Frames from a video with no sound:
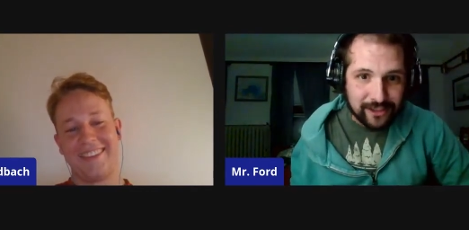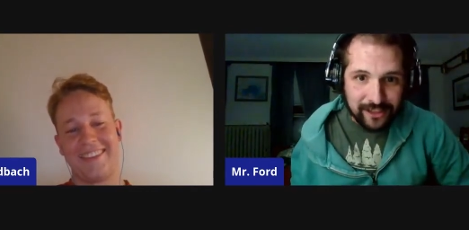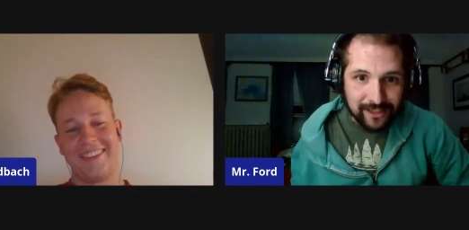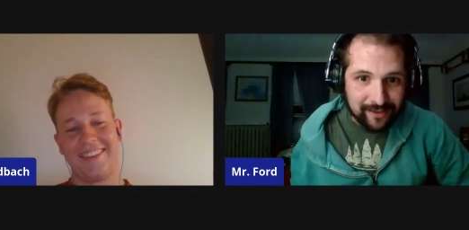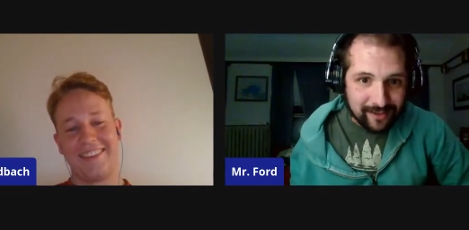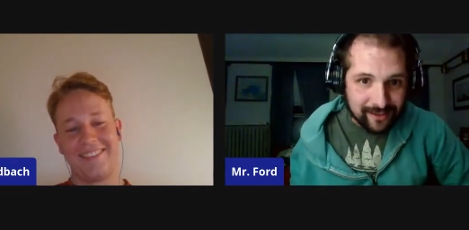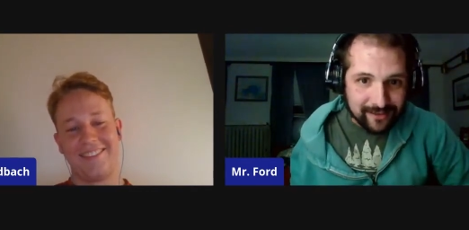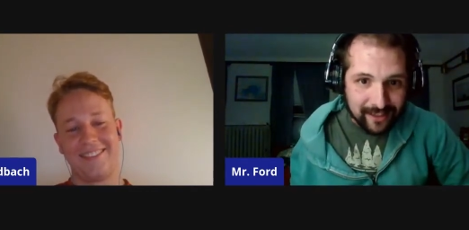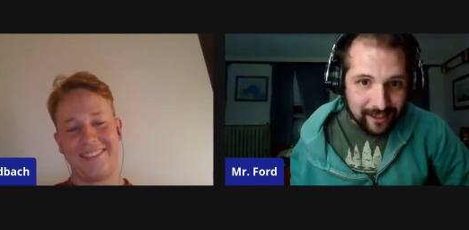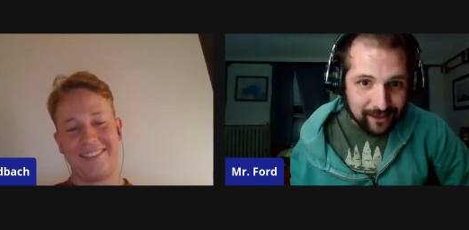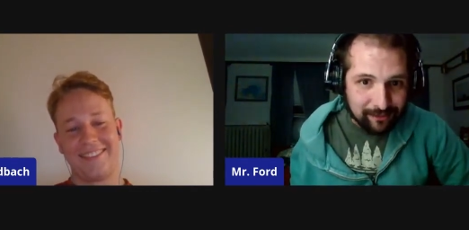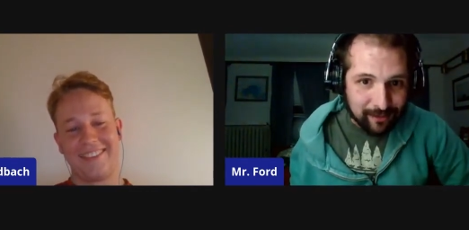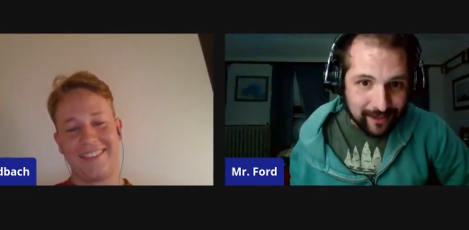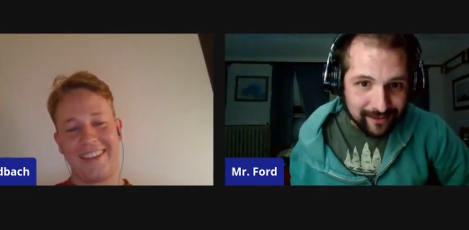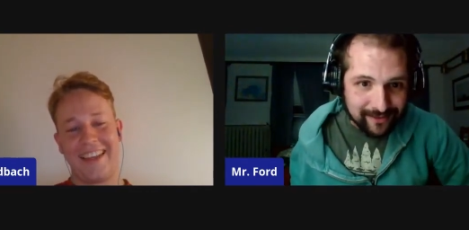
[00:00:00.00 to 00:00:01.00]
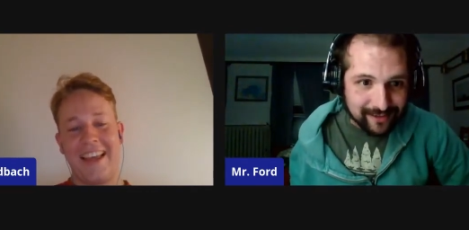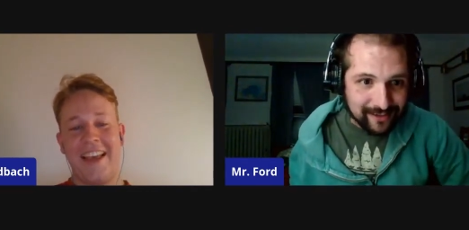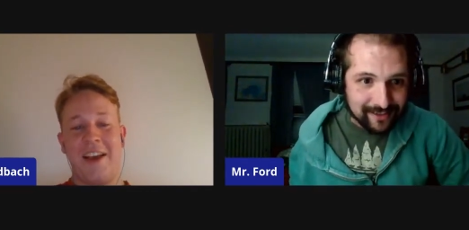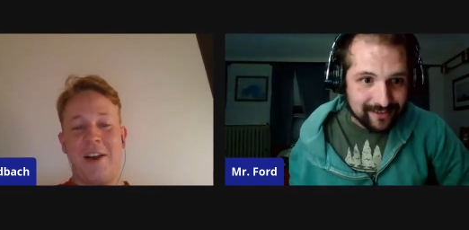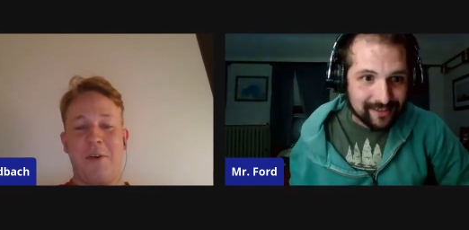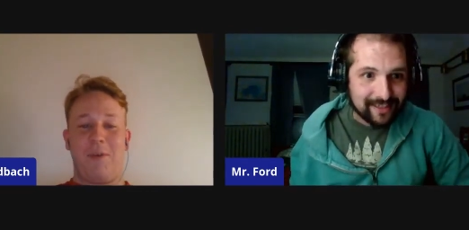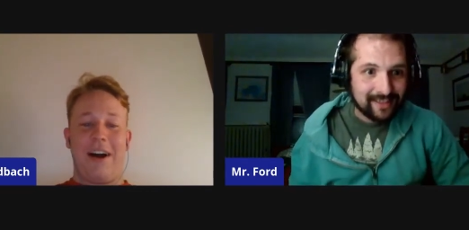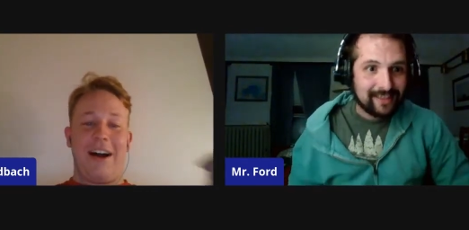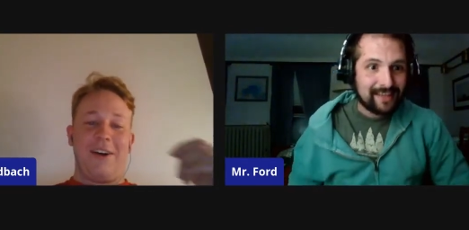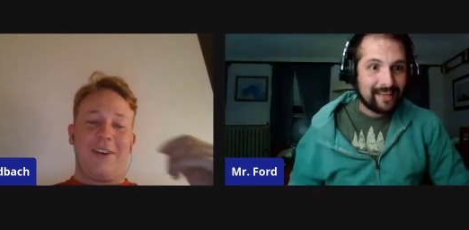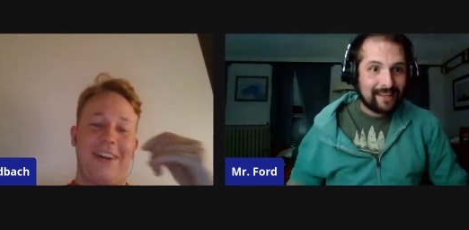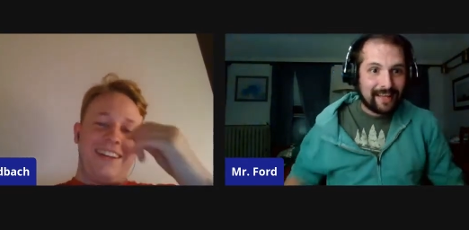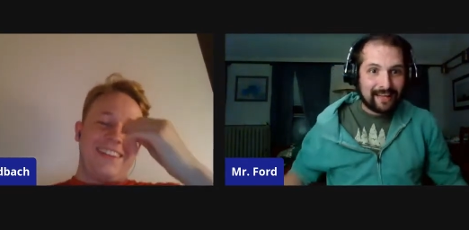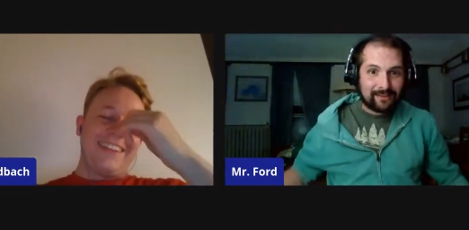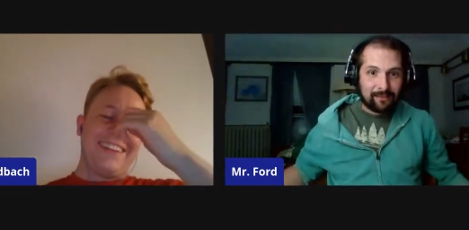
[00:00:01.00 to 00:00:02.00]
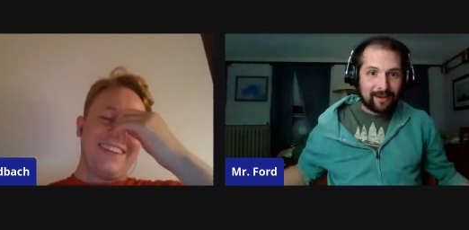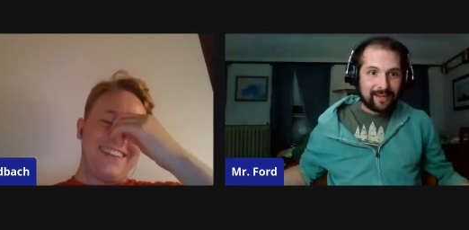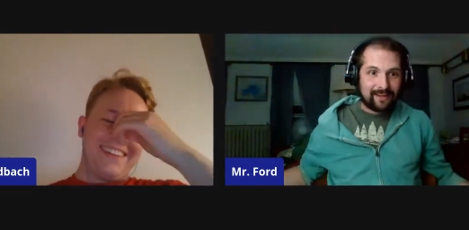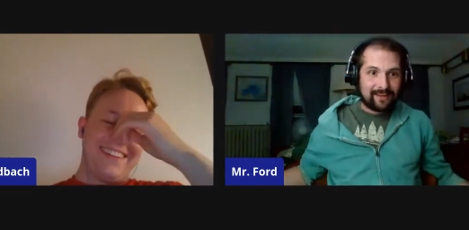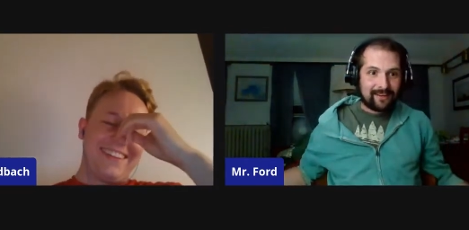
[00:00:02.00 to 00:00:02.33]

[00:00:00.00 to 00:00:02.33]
Speaker 1: shit they say is racist. Wow. And that's why you're